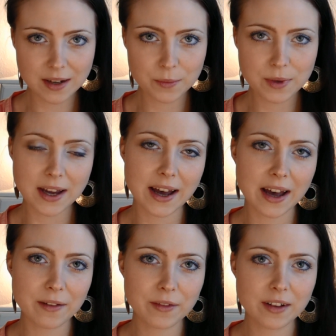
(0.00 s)
We
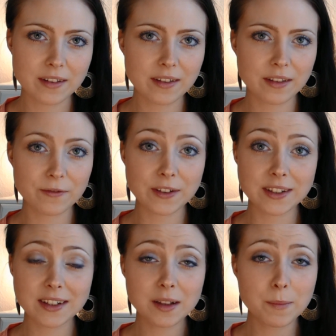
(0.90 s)
have the
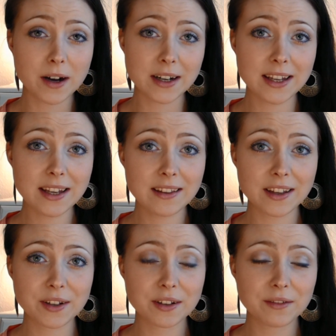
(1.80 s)
physical body that you
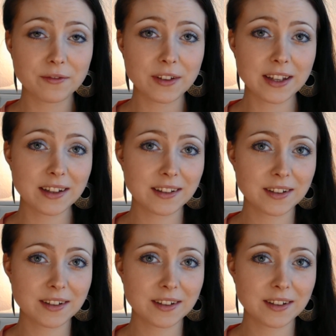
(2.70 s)
can feel